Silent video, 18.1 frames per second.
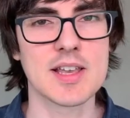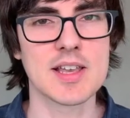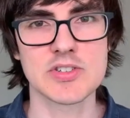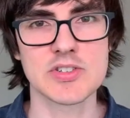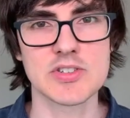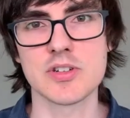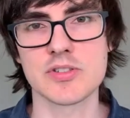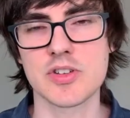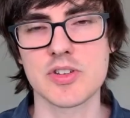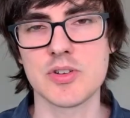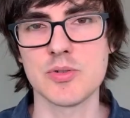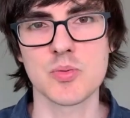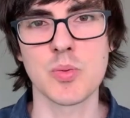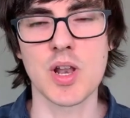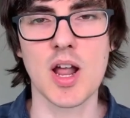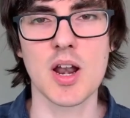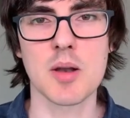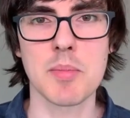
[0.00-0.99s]
additional to use
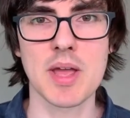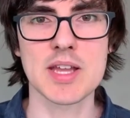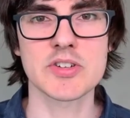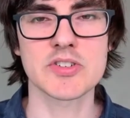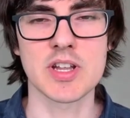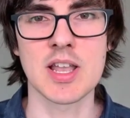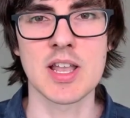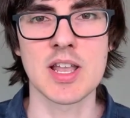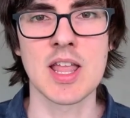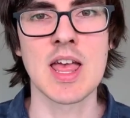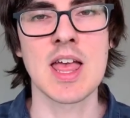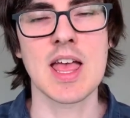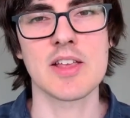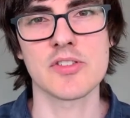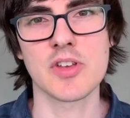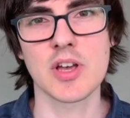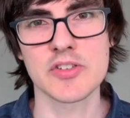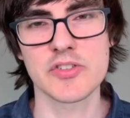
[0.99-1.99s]
Win automation
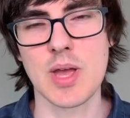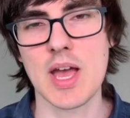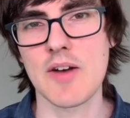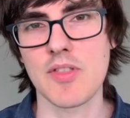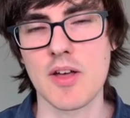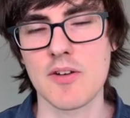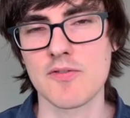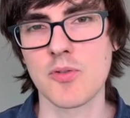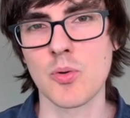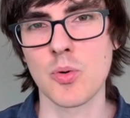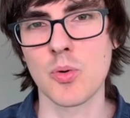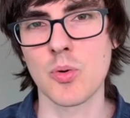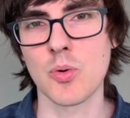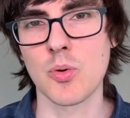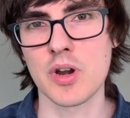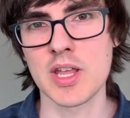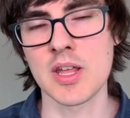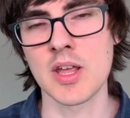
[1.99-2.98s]
as long as you have that
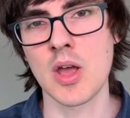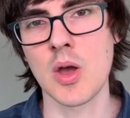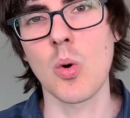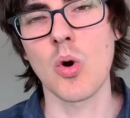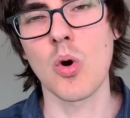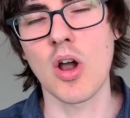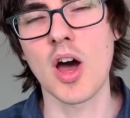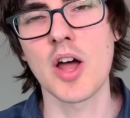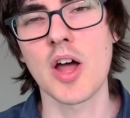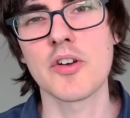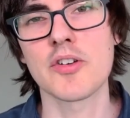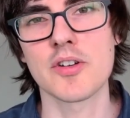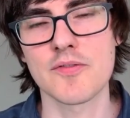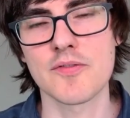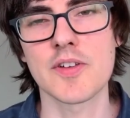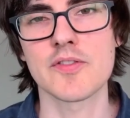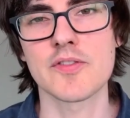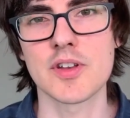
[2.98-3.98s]
$40 or
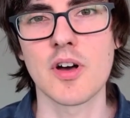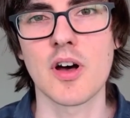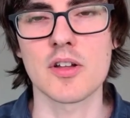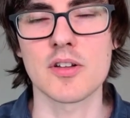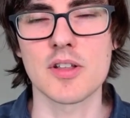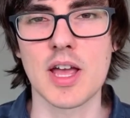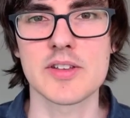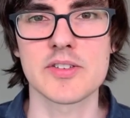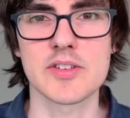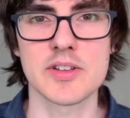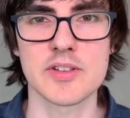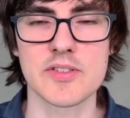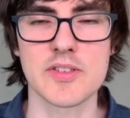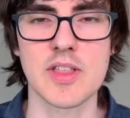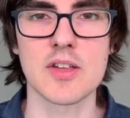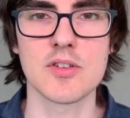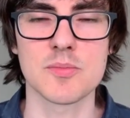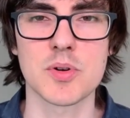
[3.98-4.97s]
$150 license
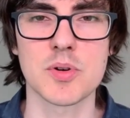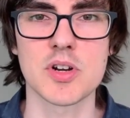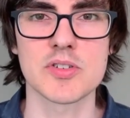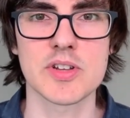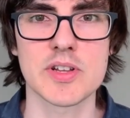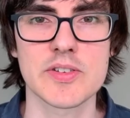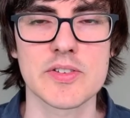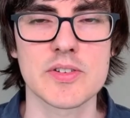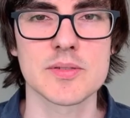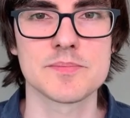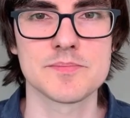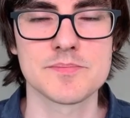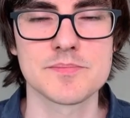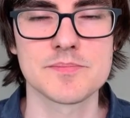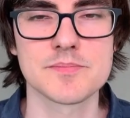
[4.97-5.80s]
that you've purchased.